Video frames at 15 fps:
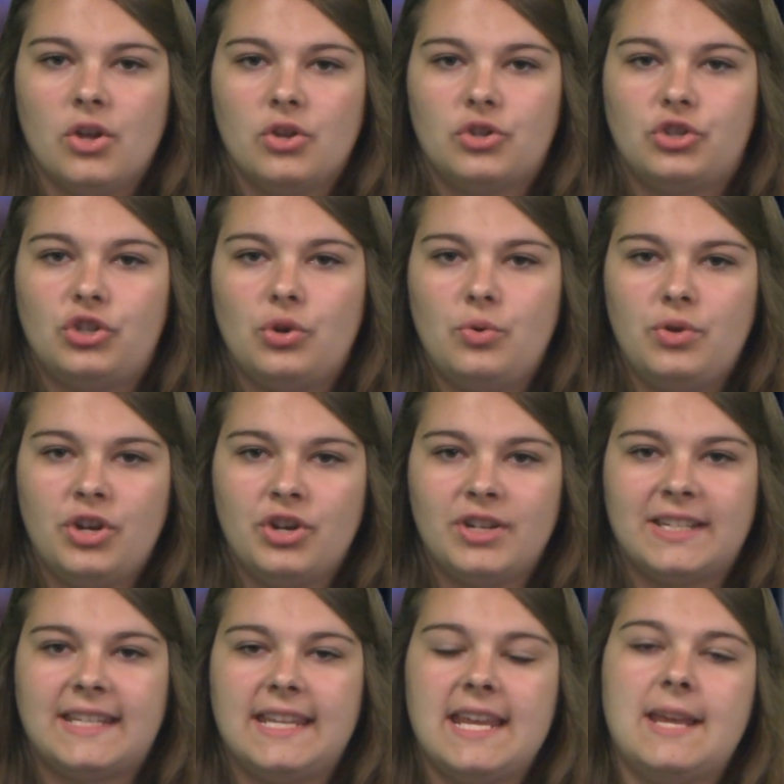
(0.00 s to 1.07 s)
Juniors,
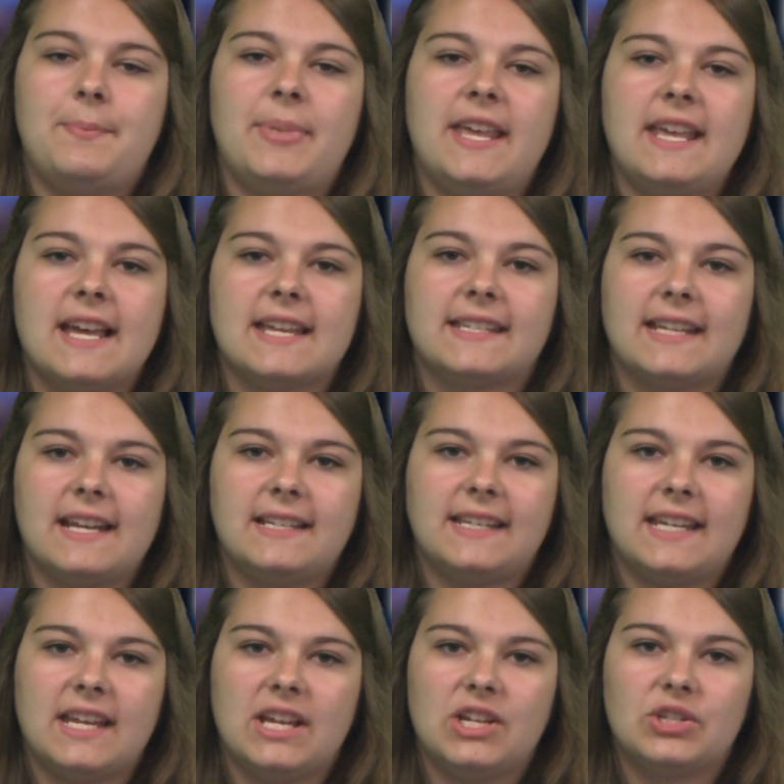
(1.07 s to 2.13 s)
the
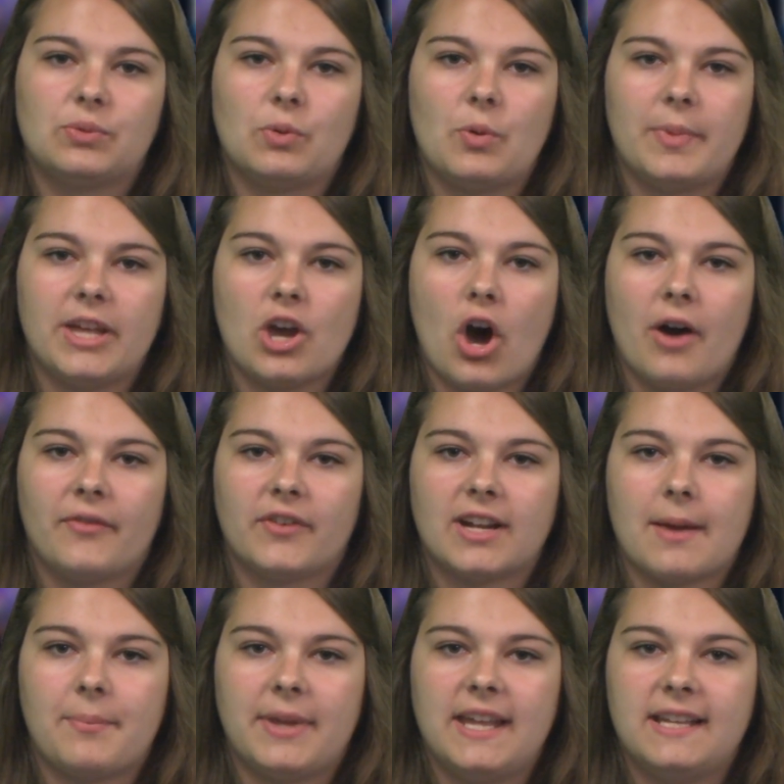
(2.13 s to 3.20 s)
PSATs will be offered
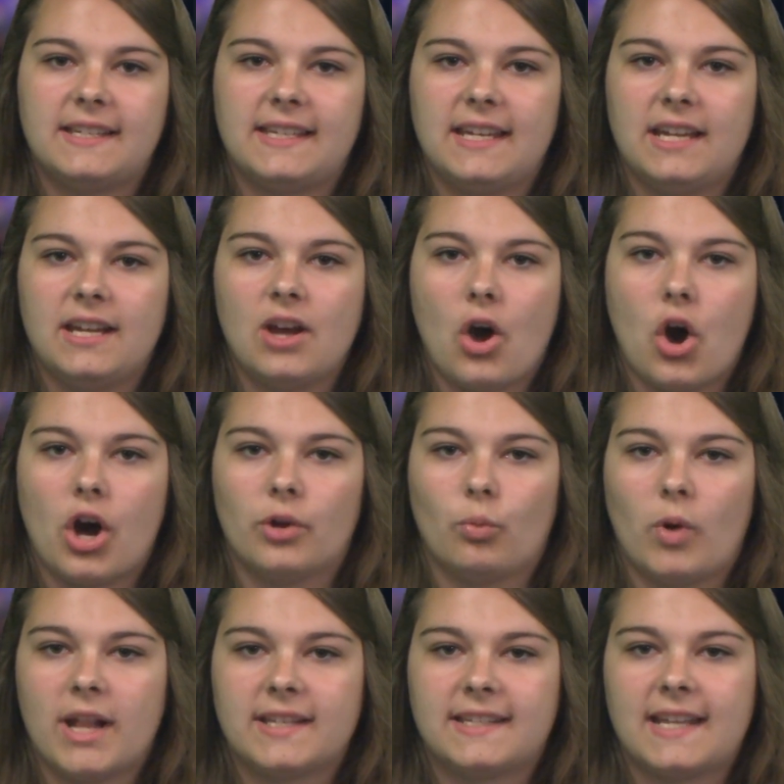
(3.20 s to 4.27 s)
at PT on
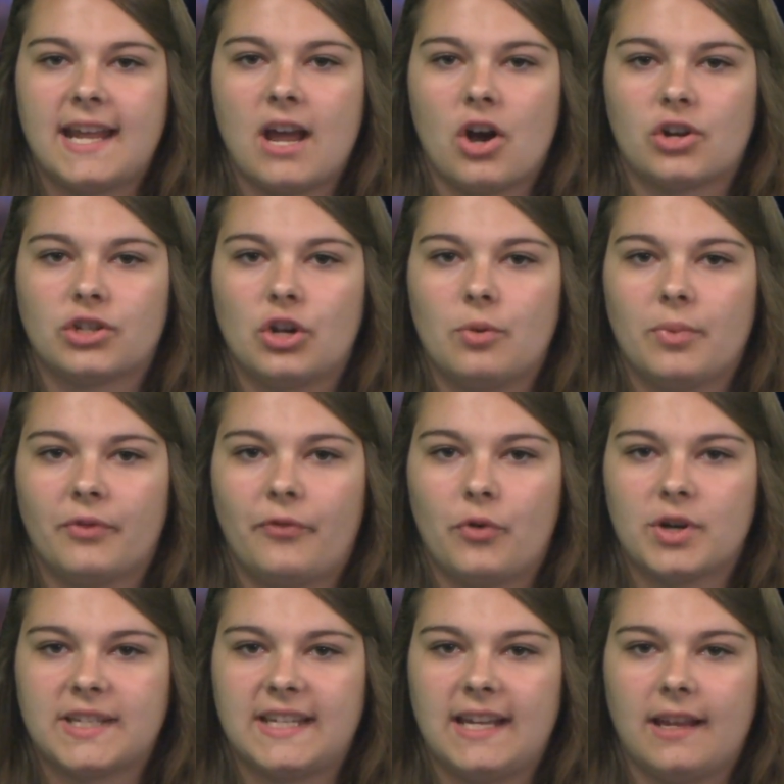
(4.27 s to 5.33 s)
Wednesday, October
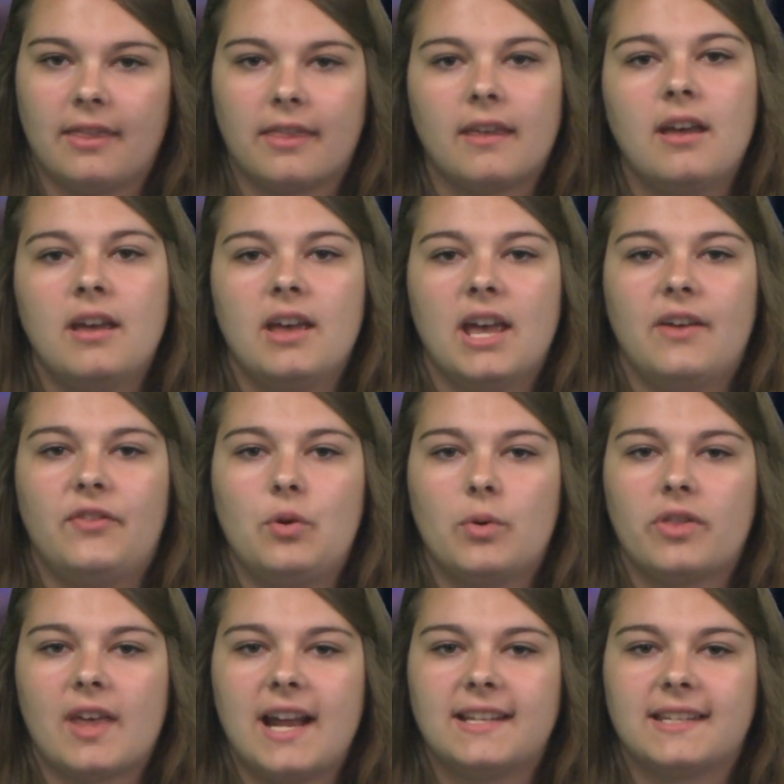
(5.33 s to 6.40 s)
14th. If you
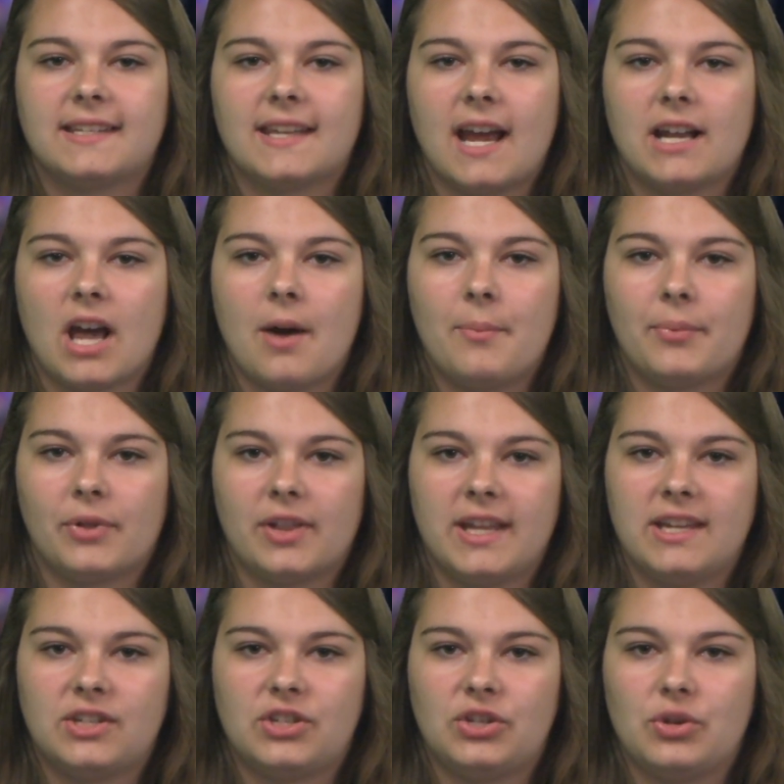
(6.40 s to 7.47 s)
would like to sign up,
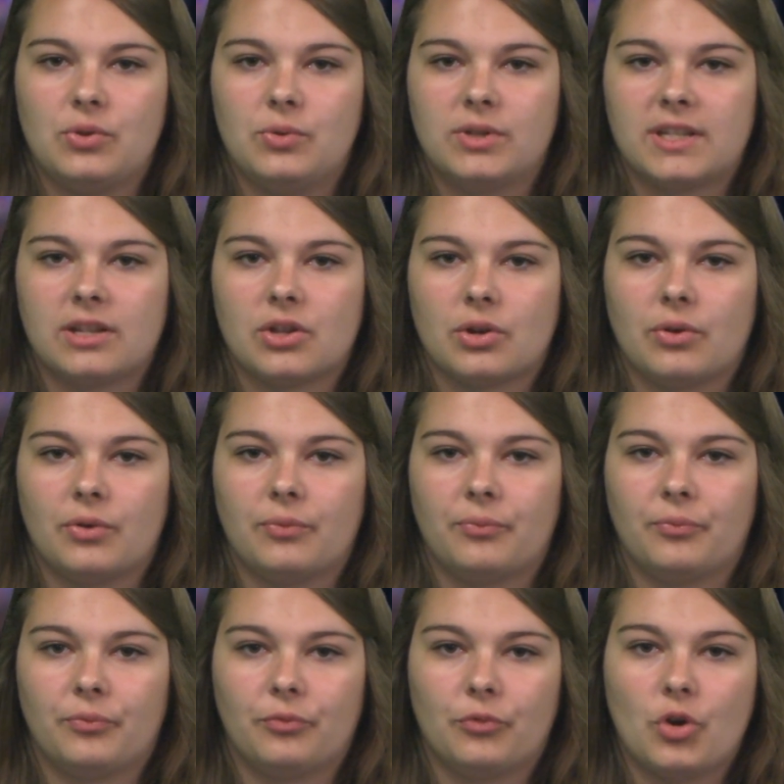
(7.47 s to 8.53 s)
please use the
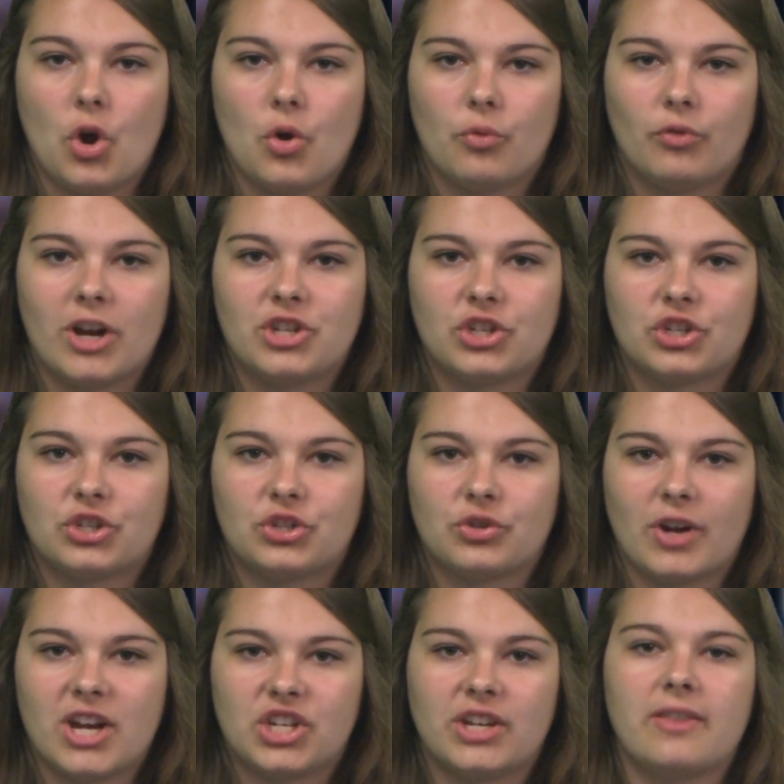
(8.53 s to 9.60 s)

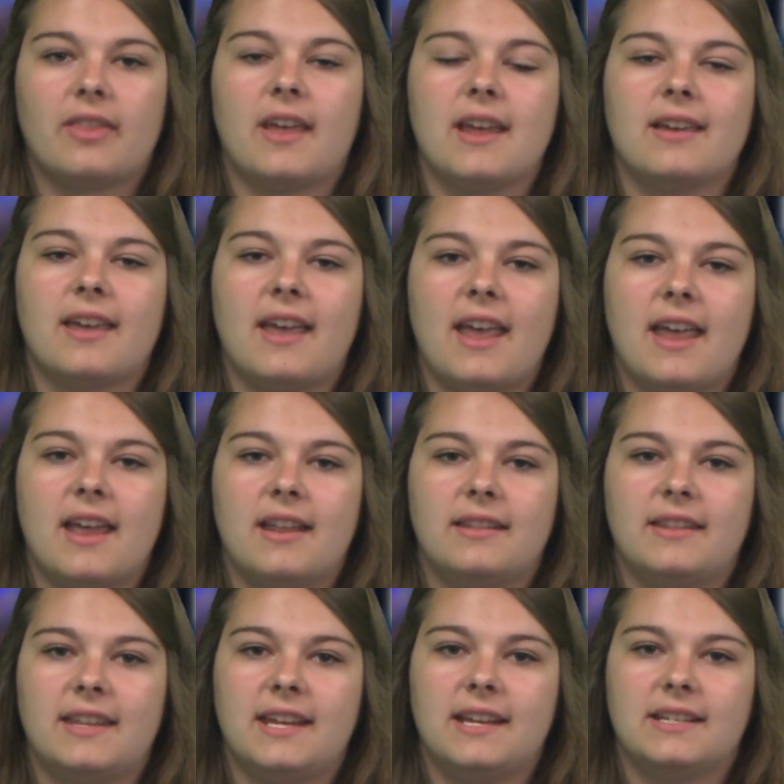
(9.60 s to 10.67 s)
registration link in
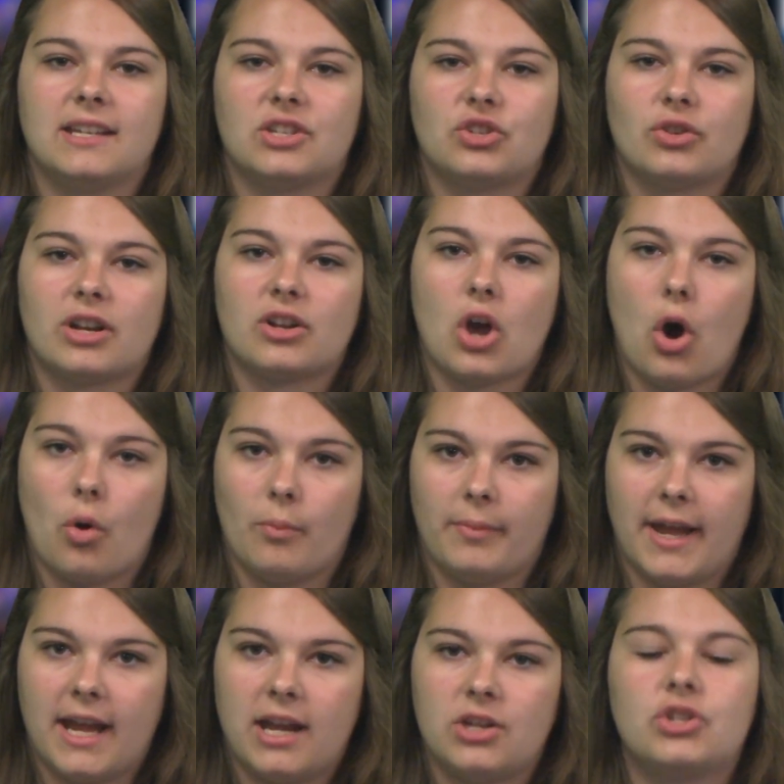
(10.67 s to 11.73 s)
the district
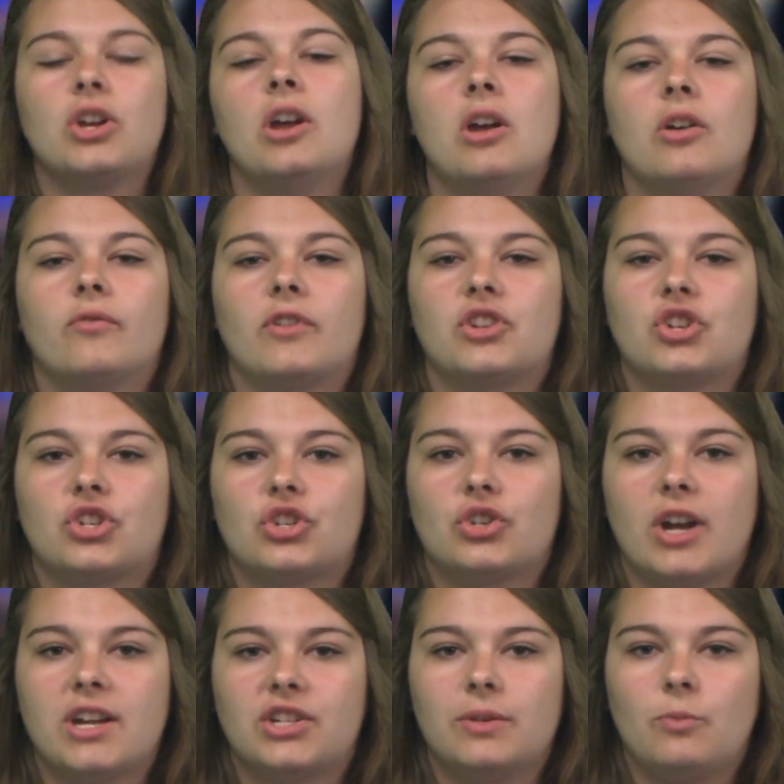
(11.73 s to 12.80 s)
homepage.
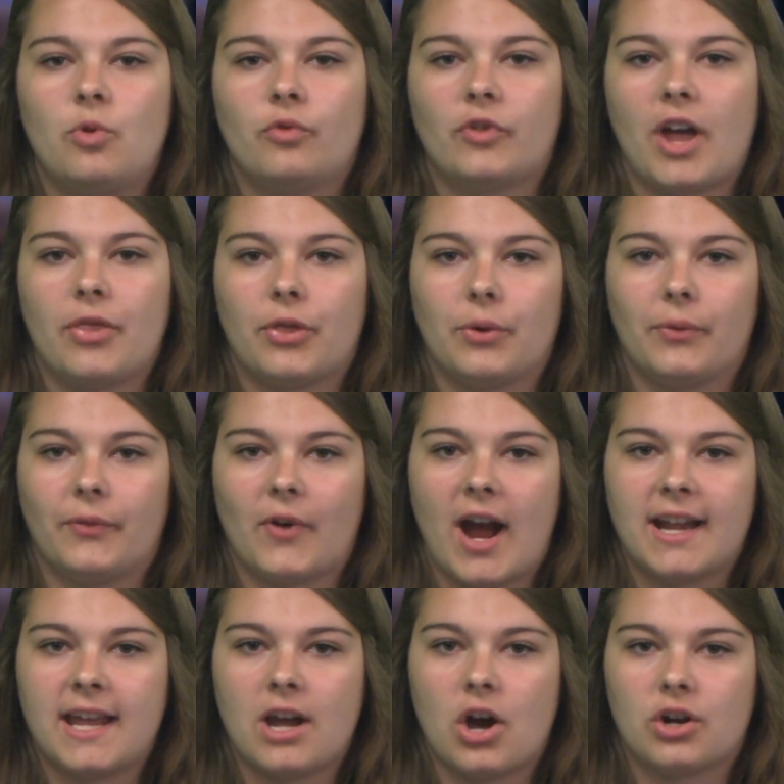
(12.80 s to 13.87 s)
Registration will run through
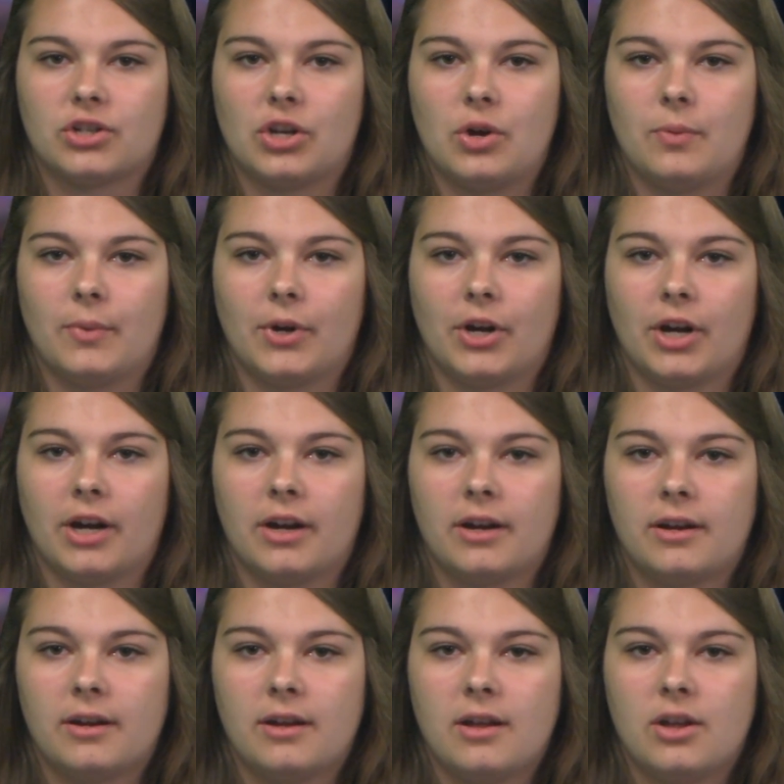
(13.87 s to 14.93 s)
Friday, October
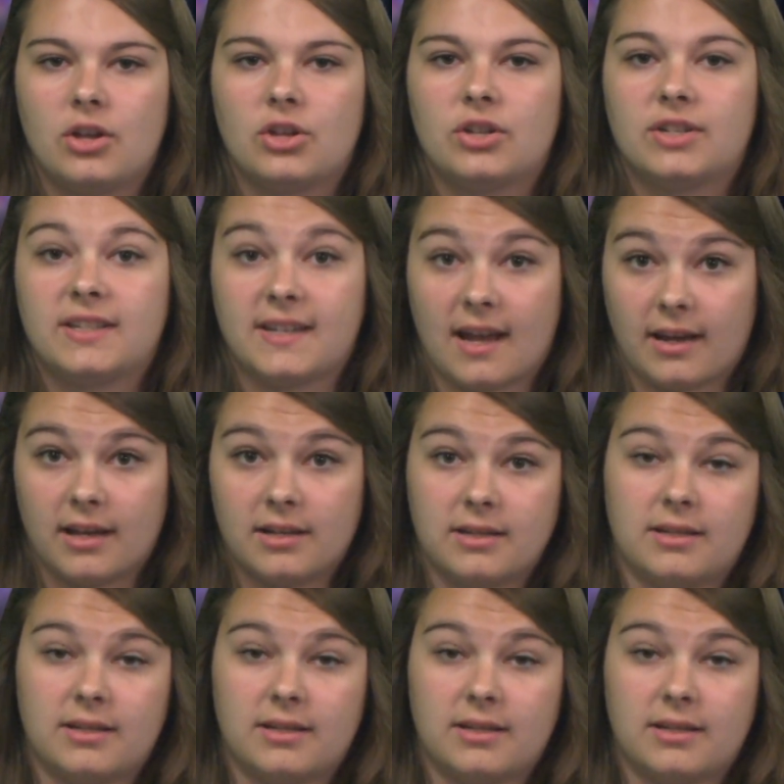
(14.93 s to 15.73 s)
2nd.